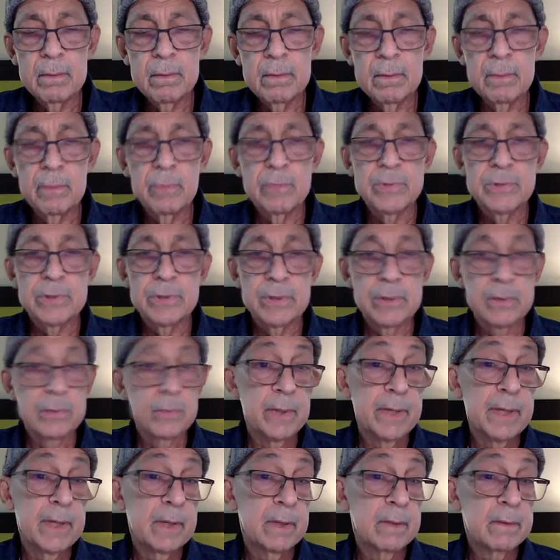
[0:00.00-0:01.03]
it was a good
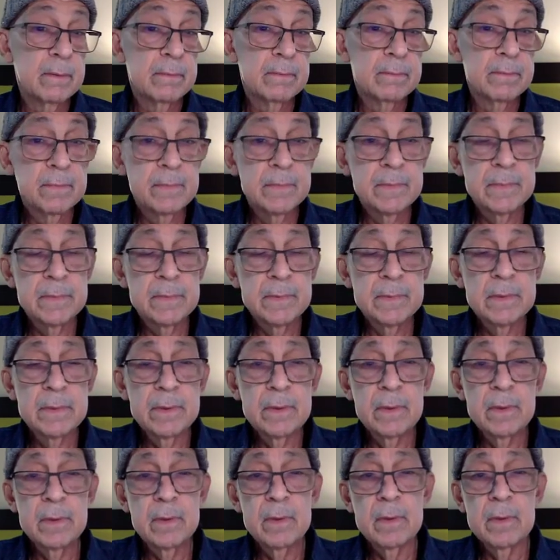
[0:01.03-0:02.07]
week,
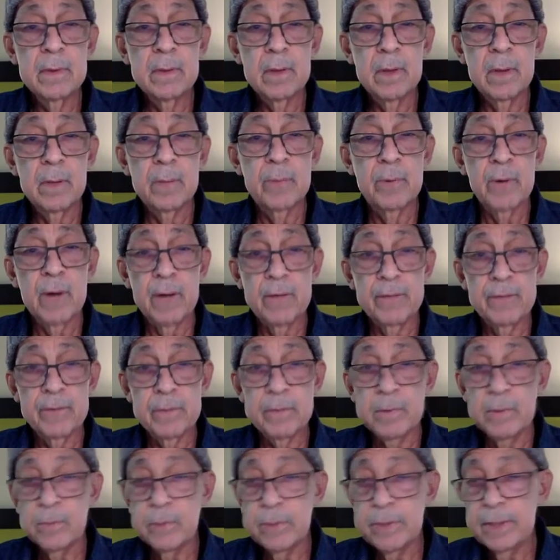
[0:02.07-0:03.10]
a
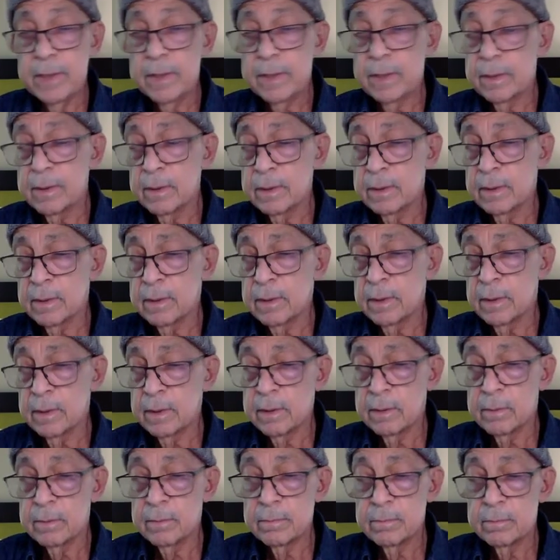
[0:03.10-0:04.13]
profitable week,
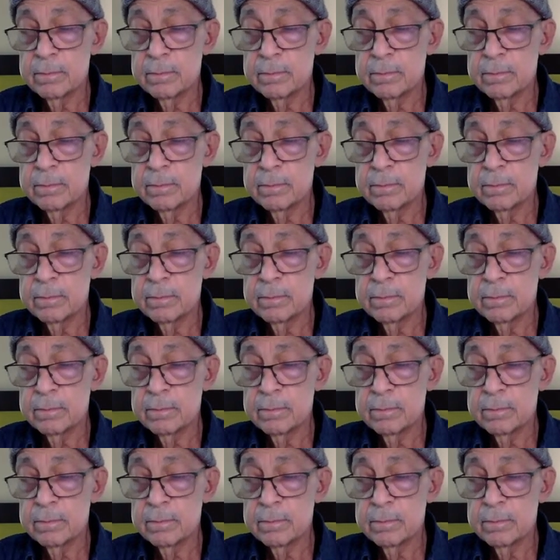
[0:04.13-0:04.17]
a